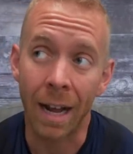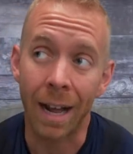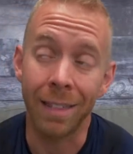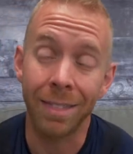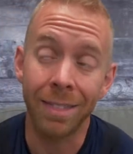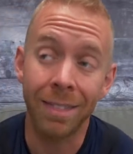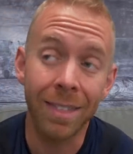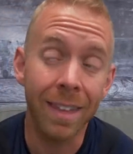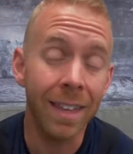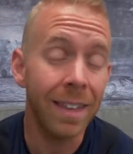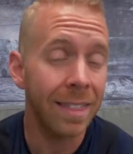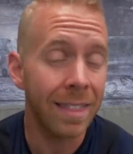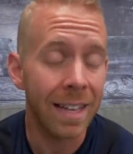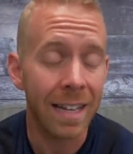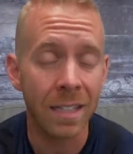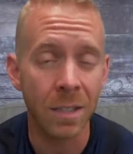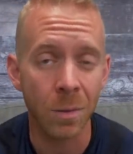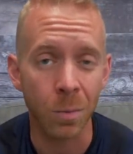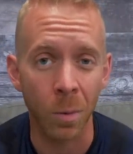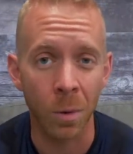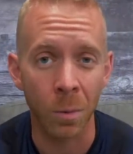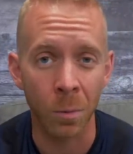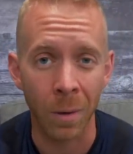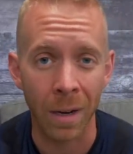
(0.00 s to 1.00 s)
I think
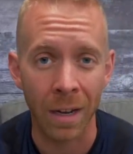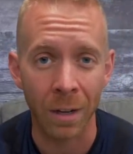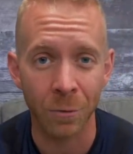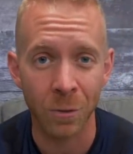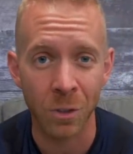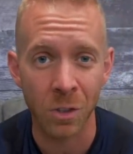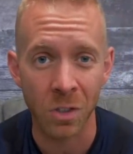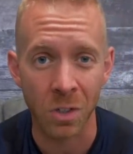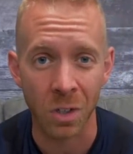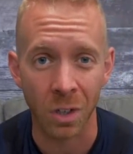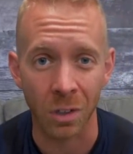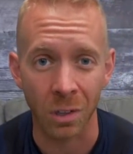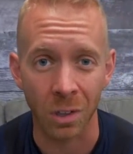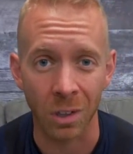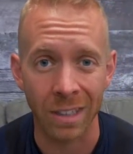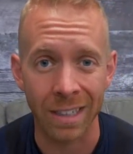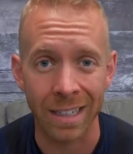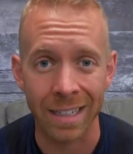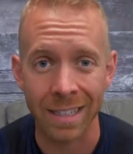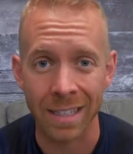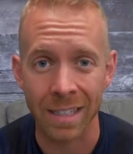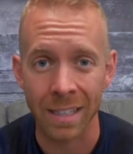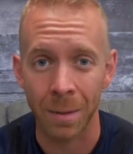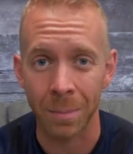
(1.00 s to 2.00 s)
that's when we have to start
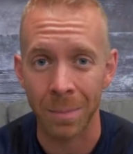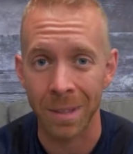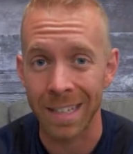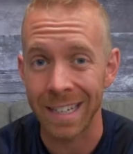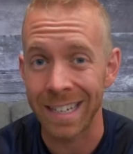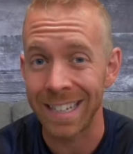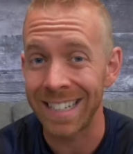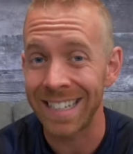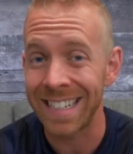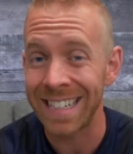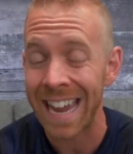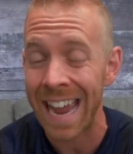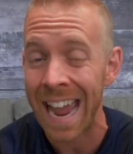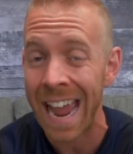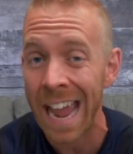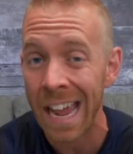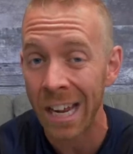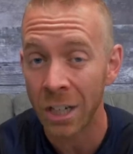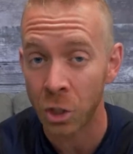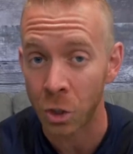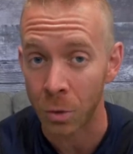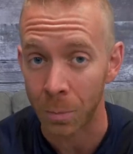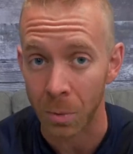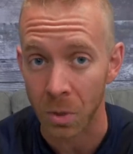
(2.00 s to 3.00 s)
looking at some of the
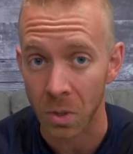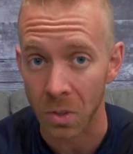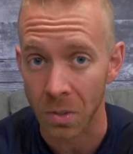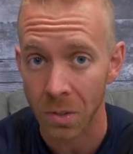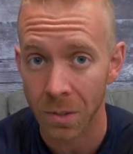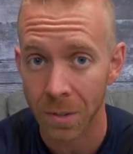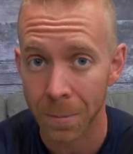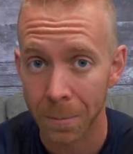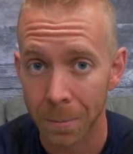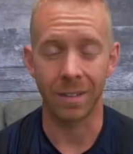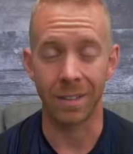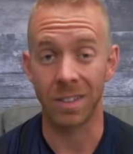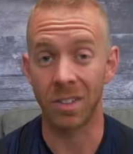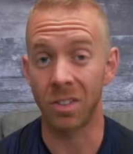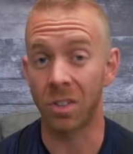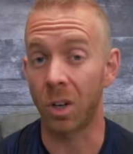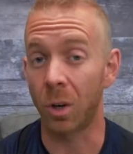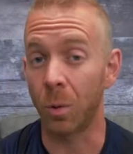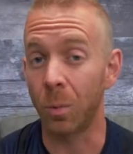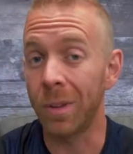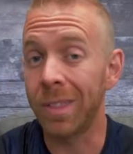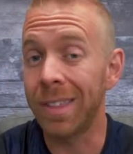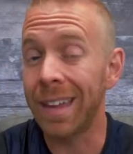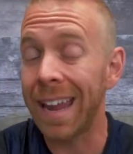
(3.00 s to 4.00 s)
intangibles. Let's
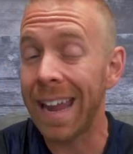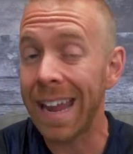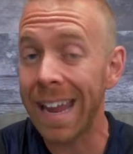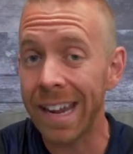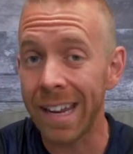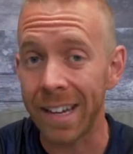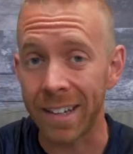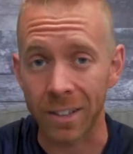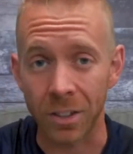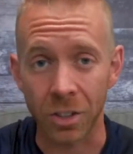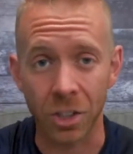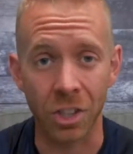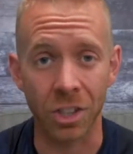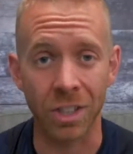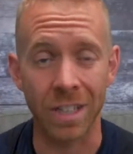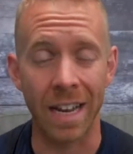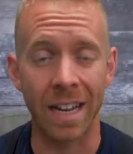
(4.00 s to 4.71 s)
start with age.